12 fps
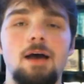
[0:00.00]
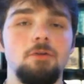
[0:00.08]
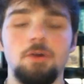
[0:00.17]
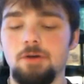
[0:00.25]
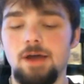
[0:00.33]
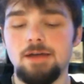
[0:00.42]
don't
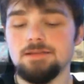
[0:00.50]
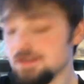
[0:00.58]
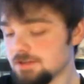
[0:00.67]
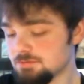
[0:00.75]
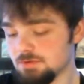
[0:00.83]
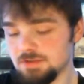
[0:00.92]
know, guys. I
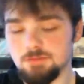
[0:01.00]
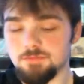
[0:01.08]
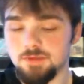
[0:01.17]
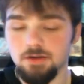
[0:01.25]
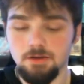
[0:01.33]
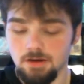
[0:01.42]
just want
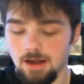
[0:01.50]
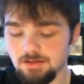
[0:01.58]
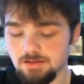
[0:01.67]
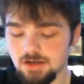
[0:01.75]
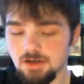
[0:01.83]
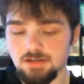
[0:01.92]
something good. I
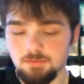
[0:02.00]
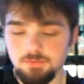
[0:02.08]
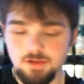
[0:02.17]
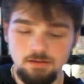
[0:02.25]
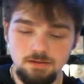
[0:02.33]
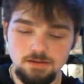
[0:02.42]
saw
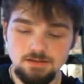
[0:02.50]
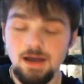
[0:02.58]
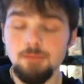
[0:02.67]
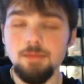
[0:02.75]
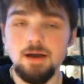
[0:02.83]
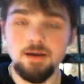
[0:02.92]
something in this.
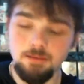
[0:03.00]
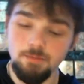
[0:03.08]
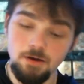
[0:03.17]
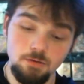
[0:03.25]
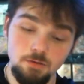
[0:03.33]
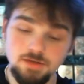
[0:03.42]
I'm not going to get
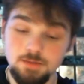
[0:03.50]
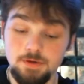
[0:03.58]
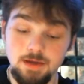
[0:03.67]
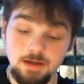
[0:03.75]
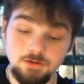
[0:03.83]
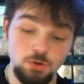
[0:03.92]
my hopes up
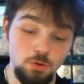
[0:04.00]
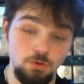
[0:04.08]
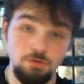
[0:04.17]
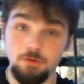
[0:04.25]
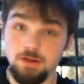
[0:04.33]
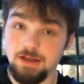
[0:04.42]
again,
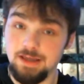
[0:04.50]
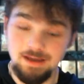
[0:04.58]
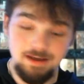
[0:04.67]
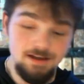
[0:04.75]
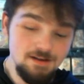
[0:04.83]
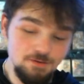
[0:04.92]
truthfully.
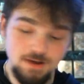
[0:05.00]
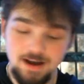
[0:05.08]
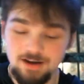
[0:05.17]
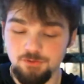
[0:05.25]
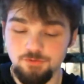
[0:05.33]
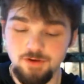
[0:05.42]
We
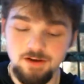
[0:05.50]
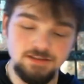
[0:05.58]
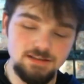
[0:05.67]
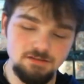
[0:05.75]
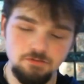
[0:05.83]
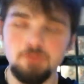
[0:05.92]
got a Clefairy.
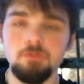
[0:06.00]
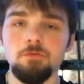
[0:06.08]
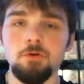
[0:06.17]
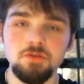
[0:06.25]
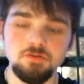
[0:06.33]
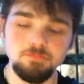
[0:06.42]
This is a Vivid
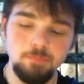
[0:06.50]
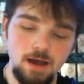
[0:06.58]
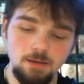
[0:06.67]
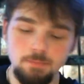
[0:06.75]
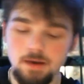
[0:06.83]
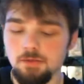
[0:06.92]
Voltage
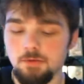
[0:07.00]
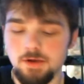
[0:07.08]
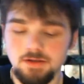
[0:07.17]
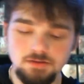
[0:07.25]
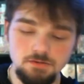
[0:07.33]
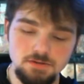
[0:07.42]
pack, by the
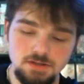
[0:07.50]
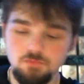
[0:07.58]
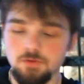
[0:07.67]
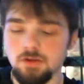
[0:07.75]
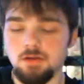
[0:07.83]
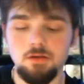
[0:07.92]
way, so let's see if
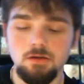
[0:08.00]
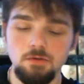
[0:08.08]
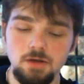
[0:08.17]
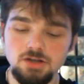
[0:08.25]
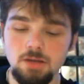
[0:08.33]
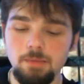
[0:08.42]
we can get a look. We
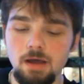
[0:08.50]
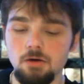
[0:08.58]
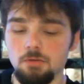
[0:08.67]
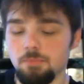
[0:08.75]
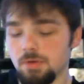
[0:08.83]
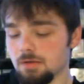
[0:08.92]
got
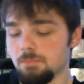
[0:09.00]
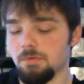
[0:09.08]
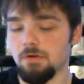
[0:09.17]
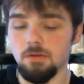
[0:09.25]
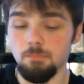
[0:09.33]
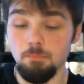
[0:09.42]
Chimecho, pick a
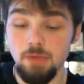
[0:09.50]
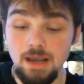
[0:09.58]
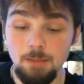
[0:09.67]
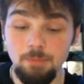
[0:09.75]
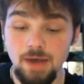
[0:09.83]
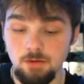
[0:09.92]
pick, pick
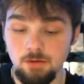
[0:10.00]
a peck